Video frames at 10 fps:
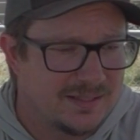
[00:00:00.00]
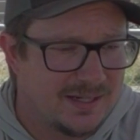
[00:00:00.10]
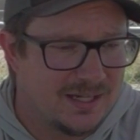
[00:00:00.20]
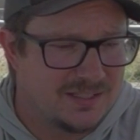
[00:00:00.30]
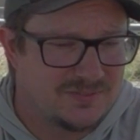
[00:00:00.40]

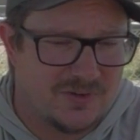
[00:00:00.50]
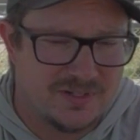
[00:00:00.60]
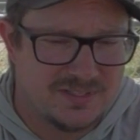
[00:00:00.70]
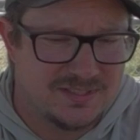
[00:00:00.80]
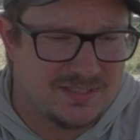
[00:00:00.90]
As
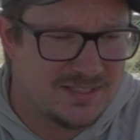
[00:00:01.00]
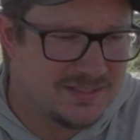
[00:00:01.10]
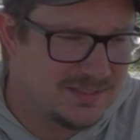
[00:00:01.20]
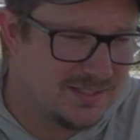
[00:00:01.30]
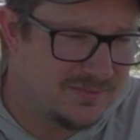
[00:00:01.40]
far as the
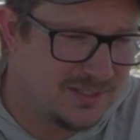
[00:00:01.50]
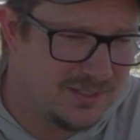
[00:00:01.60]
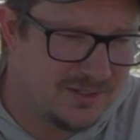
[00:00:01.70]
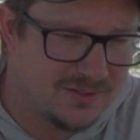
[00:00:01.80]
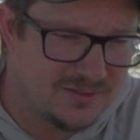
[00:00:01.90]
sensitivity
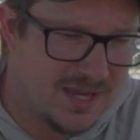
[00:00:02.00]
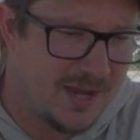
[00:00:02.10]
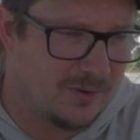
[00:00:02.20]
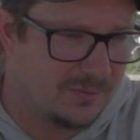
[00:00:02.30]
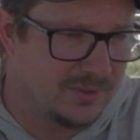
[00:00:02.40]
goes,
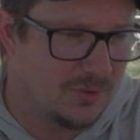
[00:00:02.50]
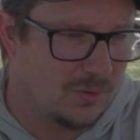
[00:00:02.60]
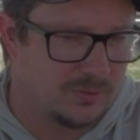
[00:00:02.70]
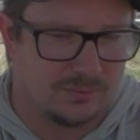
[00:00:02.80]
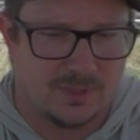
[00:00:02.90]
I don't really
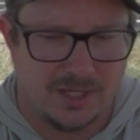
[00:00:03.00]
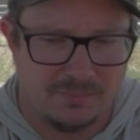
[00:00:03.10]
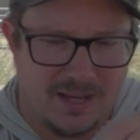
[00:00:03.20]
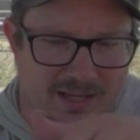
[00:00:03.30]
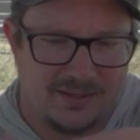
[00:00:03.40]
hold the
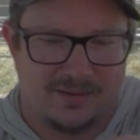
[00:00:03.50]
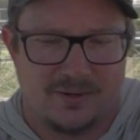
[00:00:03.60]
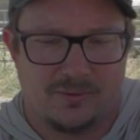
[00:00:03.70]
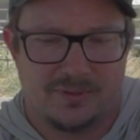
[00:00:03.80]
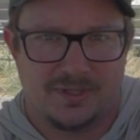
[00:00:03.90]
rod back here.
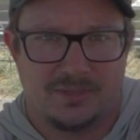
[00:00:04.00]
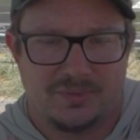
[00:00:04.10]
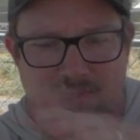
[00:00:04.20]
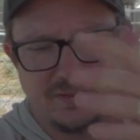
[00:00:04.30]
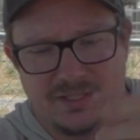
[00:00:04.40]
I hold it
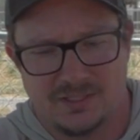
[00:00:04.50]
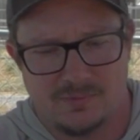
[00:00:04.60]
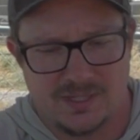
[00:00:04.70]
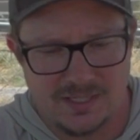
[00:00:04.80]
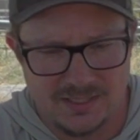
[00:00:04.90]
up here
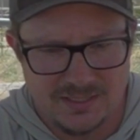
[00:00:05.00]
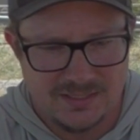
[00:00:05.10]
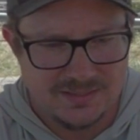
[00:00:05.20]
anyway.